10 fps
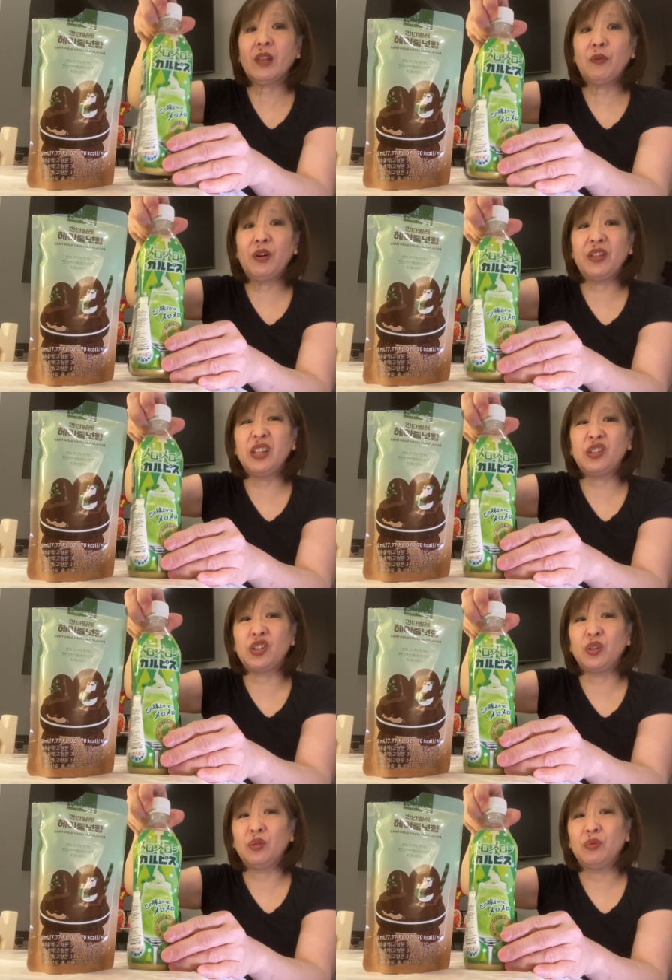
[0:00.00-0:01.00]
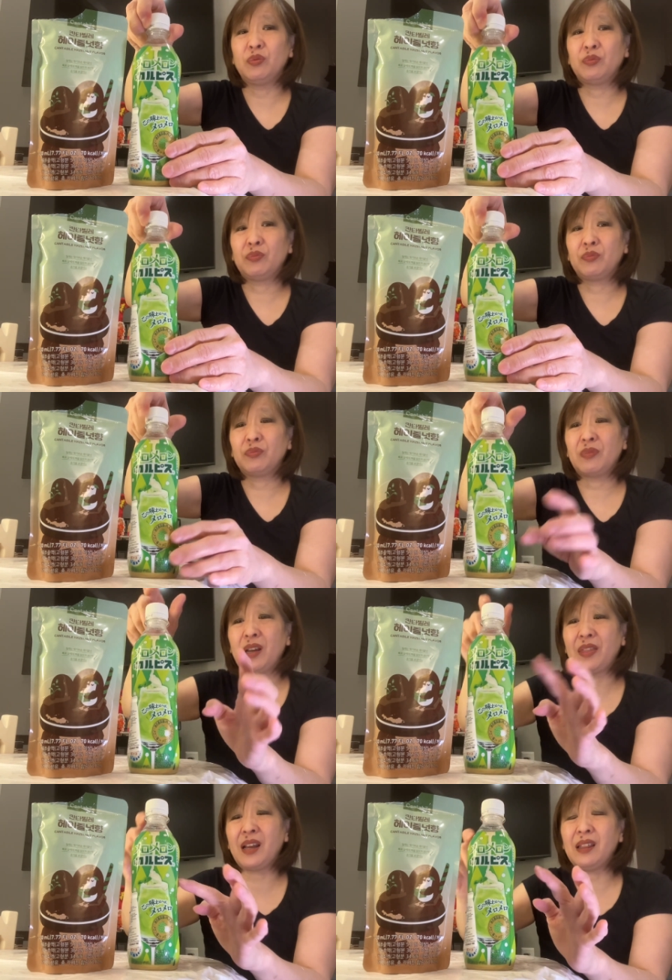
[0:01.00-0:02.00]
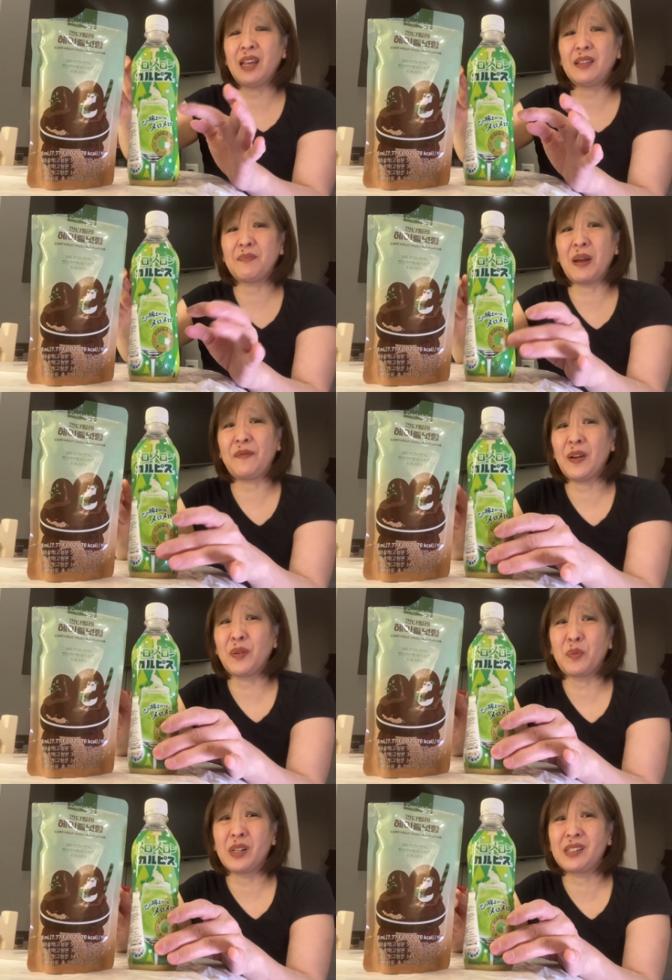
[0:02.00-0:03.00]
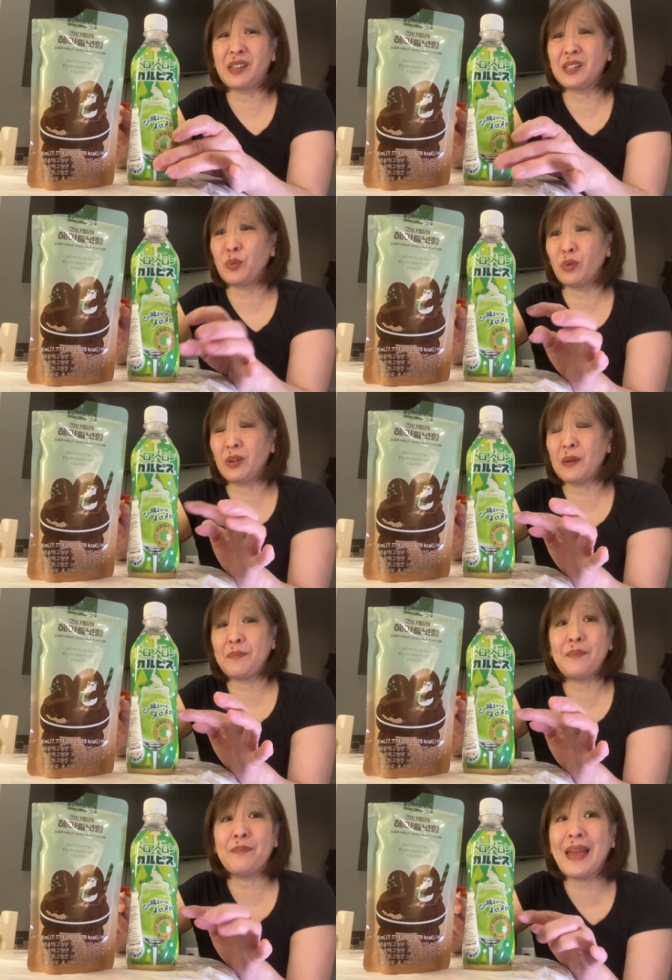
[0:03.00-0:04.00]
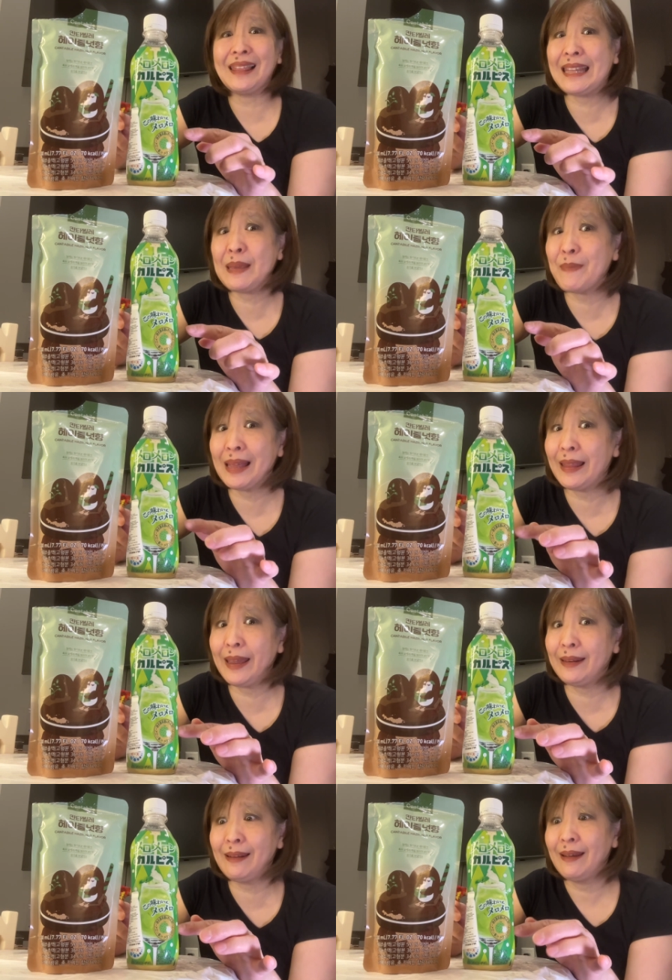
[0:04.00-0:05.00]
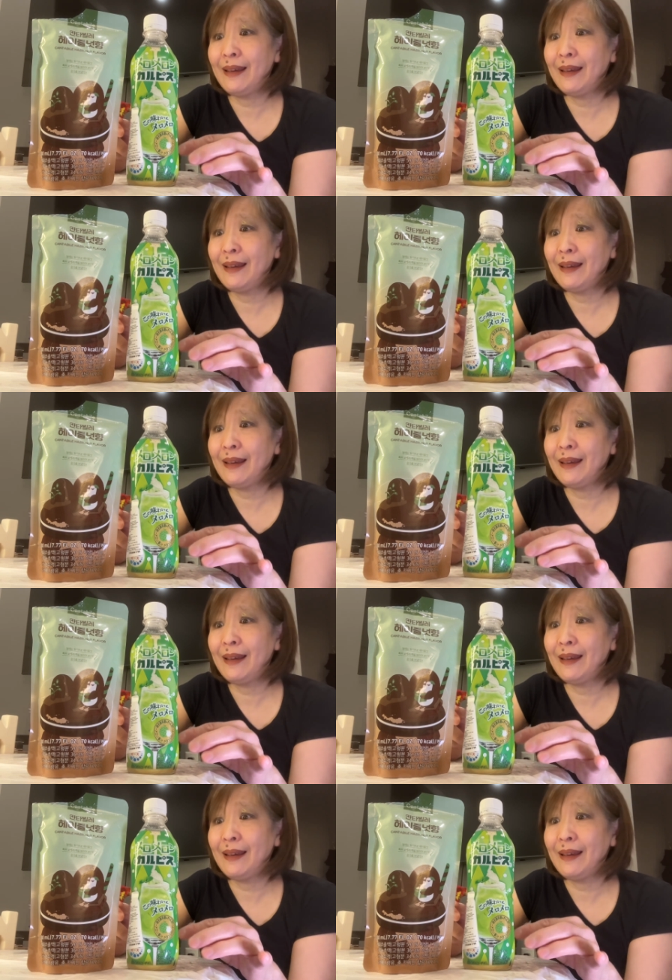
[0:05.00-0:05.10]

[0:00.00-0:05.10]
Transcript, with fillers: were these two. I think I like, my favorite was this uh, Melly Melon.